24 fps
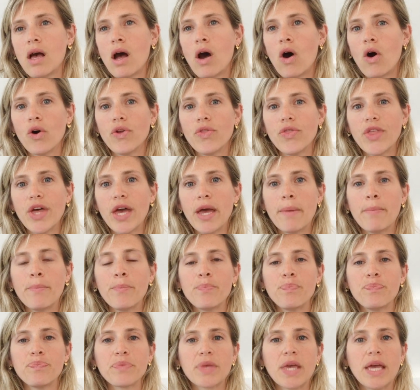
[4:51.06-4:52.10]
on
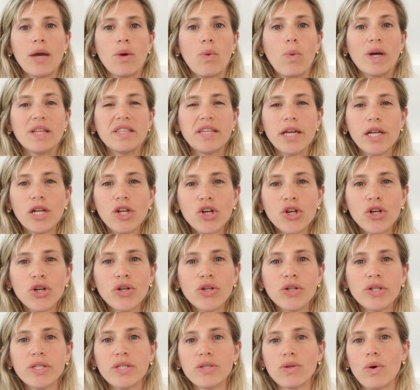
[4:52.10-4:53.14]
them what I
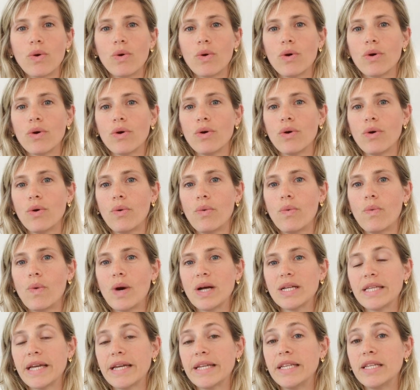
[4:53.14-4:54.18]
learned or
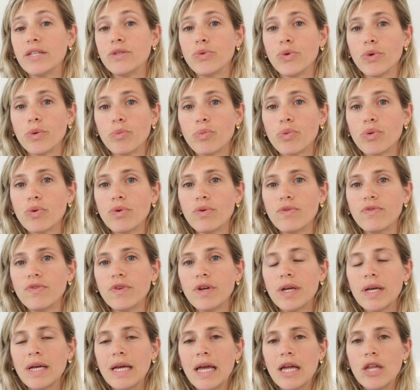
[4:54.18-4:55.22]
what I need to improve,
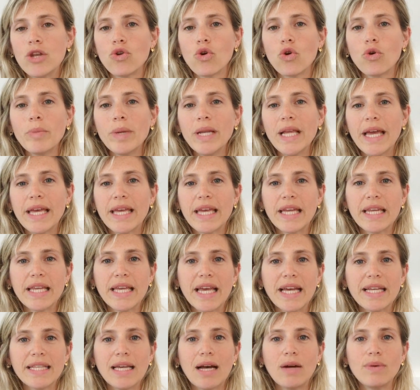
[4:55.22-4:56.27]
normally I can
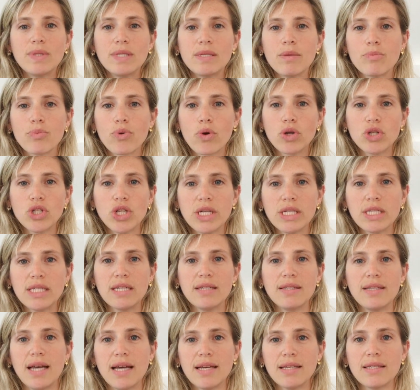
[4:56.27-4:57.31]
get out some projects
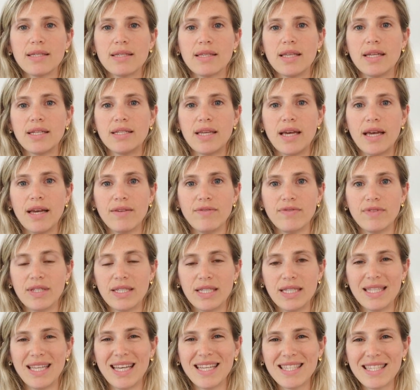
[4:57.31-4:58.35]
and tasks
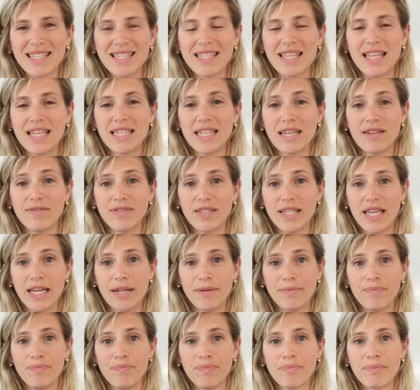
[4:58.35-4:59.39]
that I've
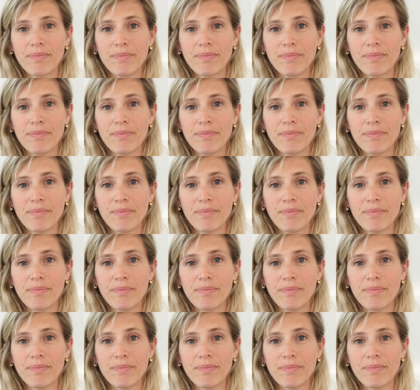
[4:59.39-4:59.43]
done.